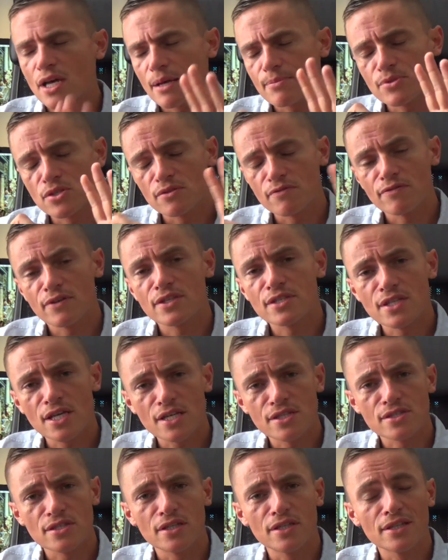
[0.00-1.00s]
Absolutely
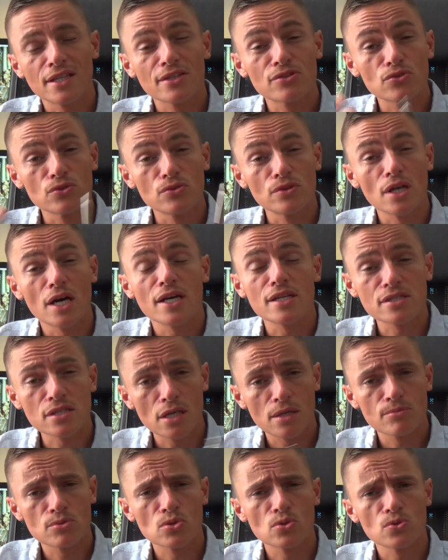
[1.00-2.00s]
fantastic, and they do
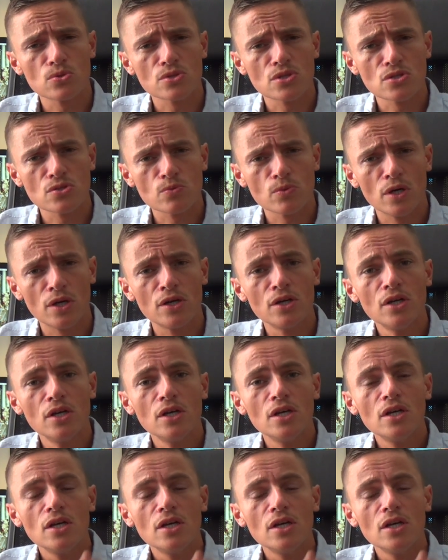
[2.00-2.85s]
nighttime tours as well.